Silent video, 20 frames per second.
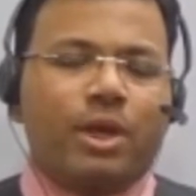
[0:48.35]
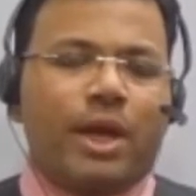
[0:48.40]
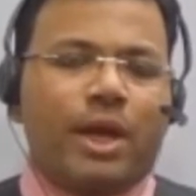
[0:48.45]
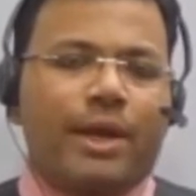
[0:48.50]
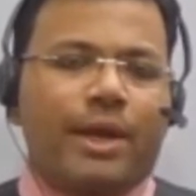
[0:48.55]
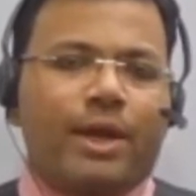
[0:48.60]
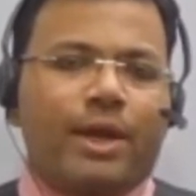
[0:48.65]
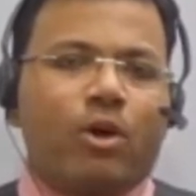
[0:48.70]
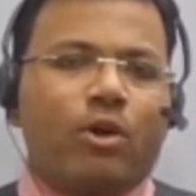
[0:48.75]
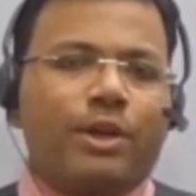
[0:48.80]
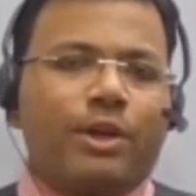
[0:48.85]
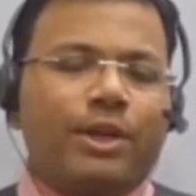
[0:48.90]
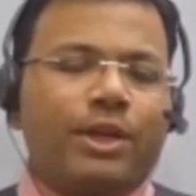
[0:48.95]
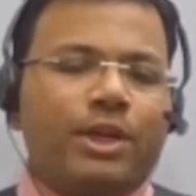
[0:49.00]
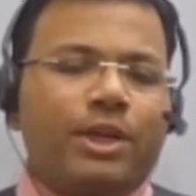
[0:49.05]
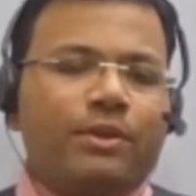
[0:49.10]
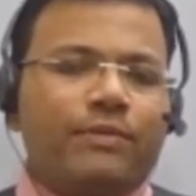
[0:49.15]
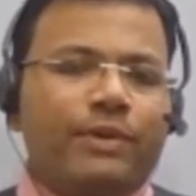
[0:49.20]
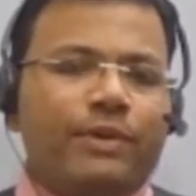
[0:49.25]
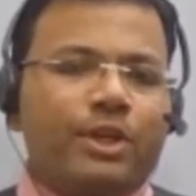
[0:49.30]
and
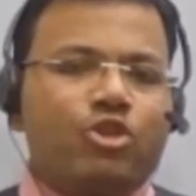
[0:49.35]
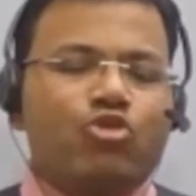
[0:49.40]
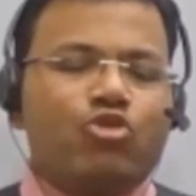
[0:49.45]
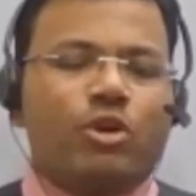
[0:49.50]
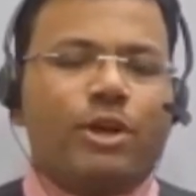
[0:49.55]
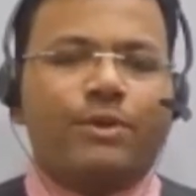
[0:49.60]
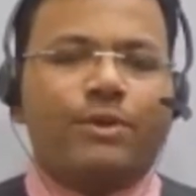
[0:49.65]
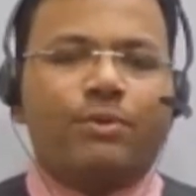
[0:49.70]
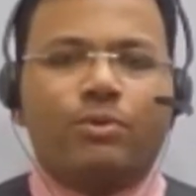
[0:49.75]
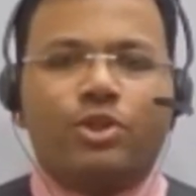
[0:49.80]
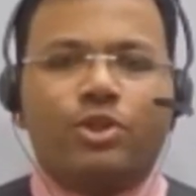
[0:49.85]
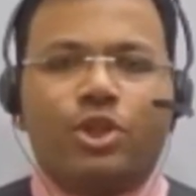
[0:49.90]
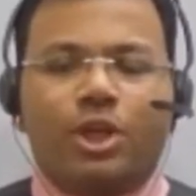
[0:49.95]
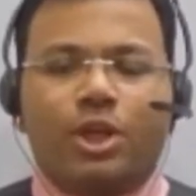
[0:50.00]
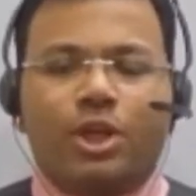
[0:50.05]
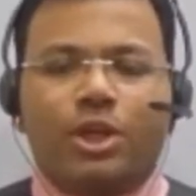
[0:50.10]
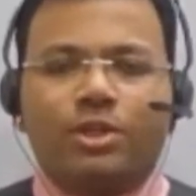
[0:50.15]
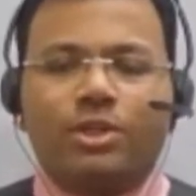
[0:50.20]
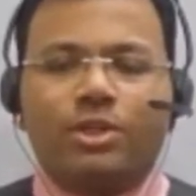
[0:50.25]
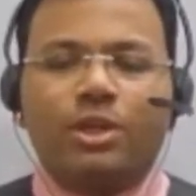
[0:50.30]
accordingly we try to
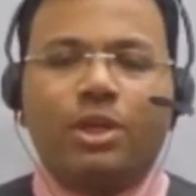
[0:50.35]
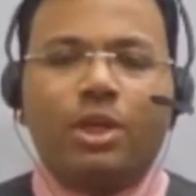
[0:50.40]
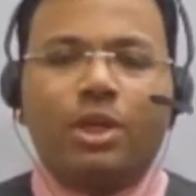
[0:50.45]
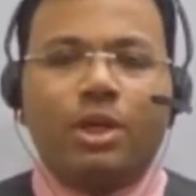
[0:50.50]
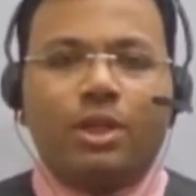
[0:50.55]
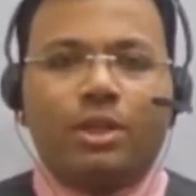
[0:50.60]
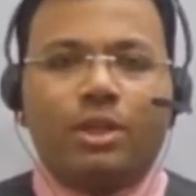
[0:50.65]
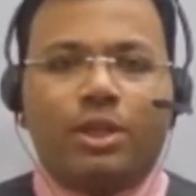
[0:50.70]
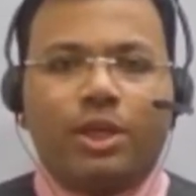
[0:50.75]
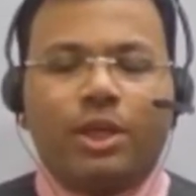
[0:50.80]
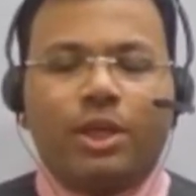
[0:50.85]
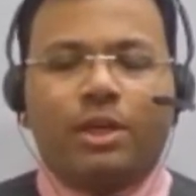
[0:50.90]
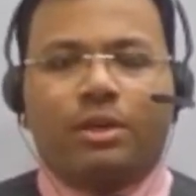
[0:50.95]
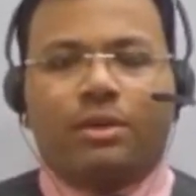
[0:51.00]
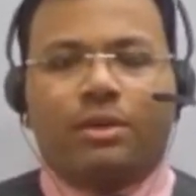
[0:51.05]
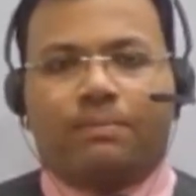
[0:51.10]
change their